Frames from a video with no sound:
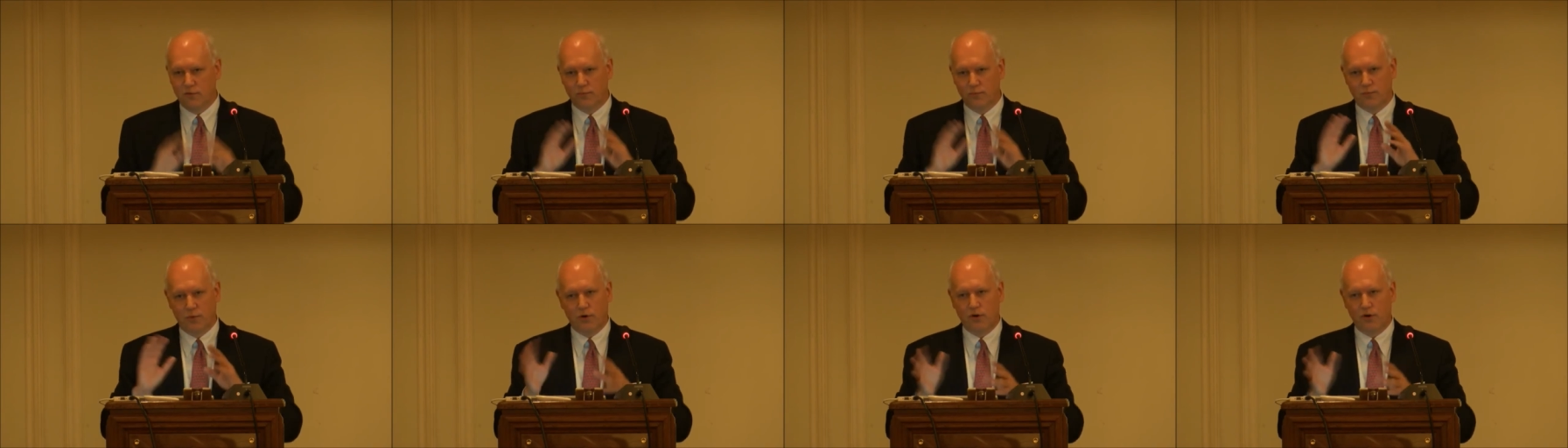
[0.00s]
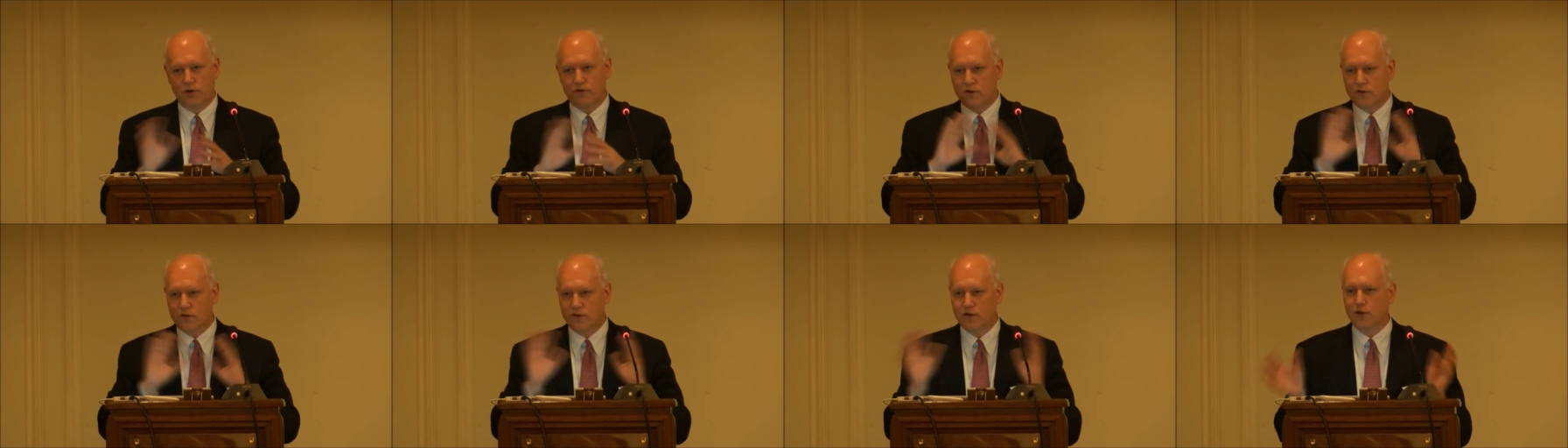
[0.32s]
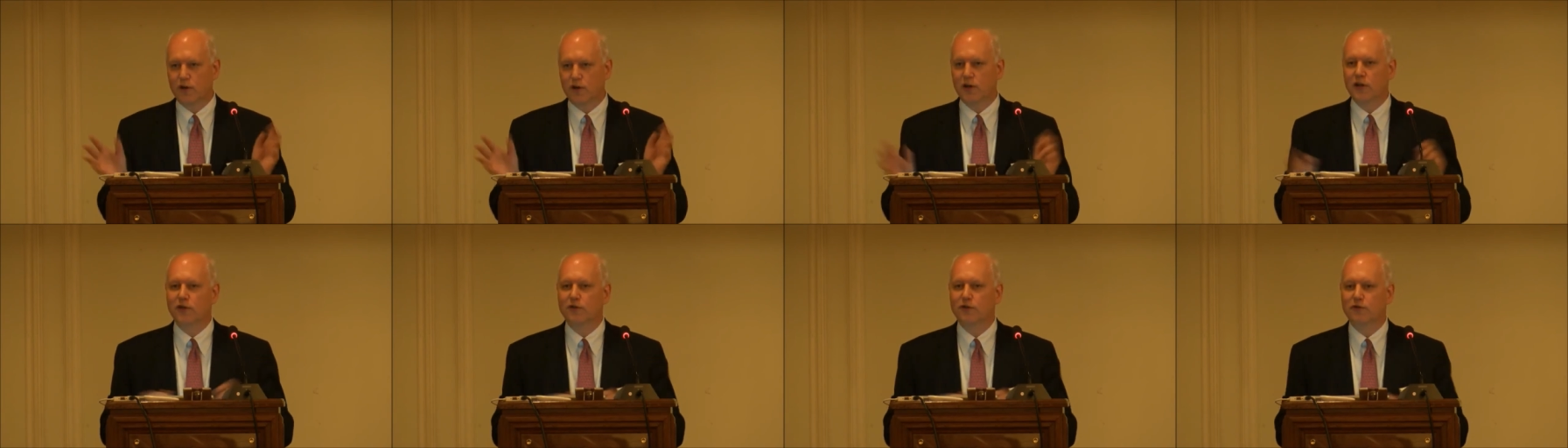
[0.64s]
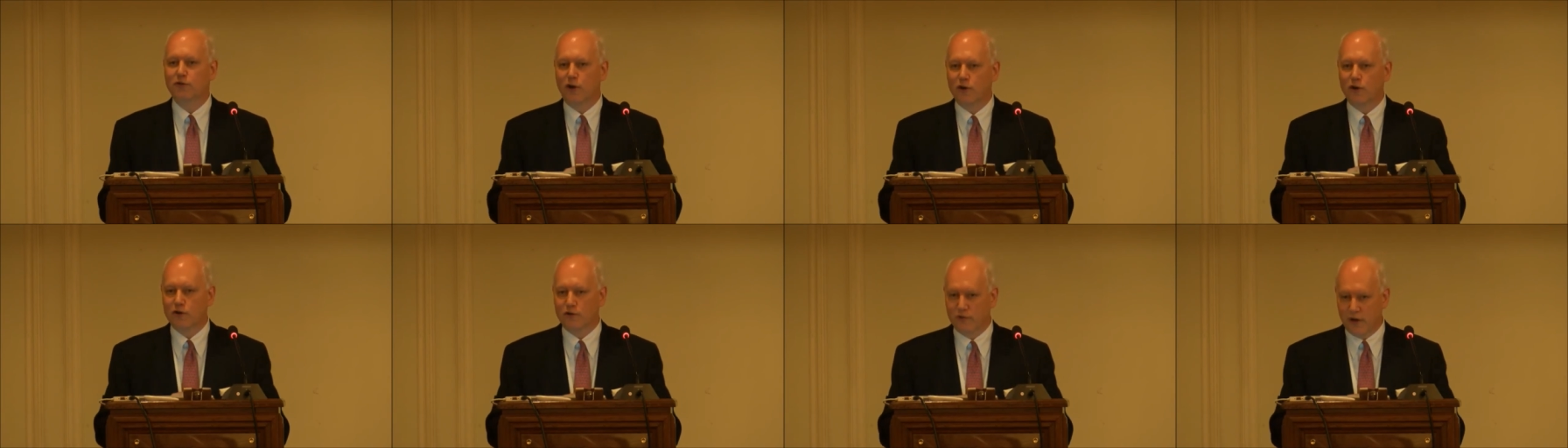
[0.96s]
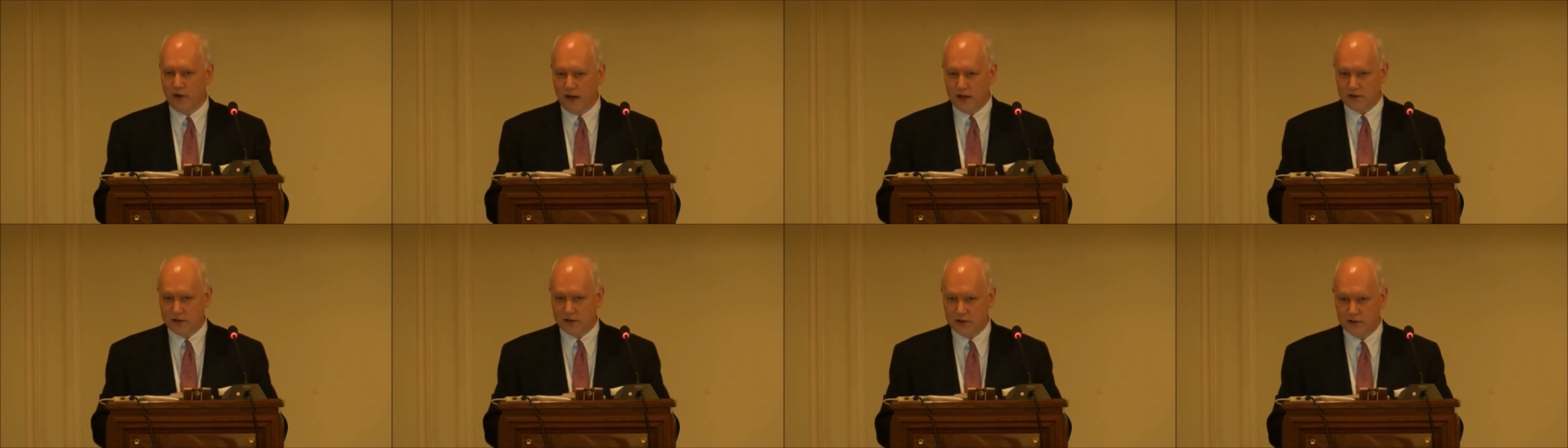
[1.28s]
so boards are going in the wrong
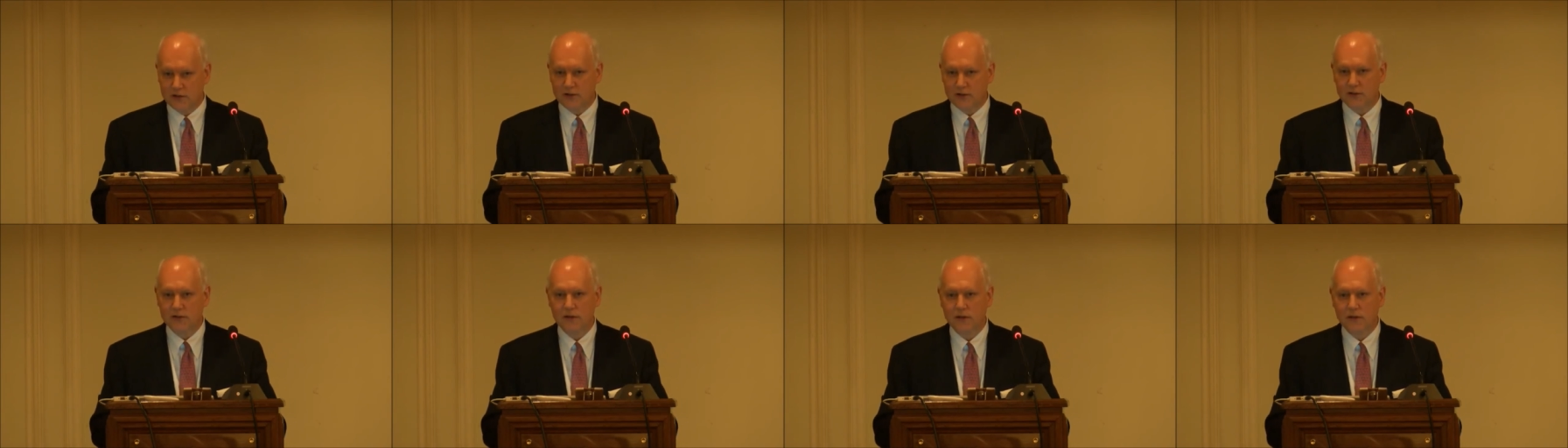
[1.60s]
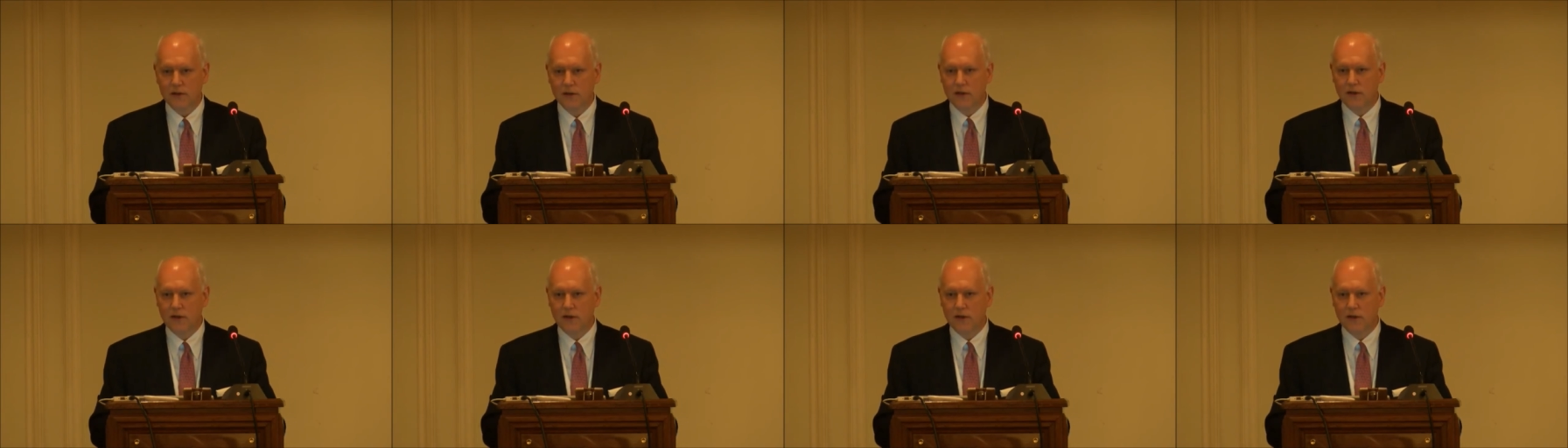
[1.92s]
directions.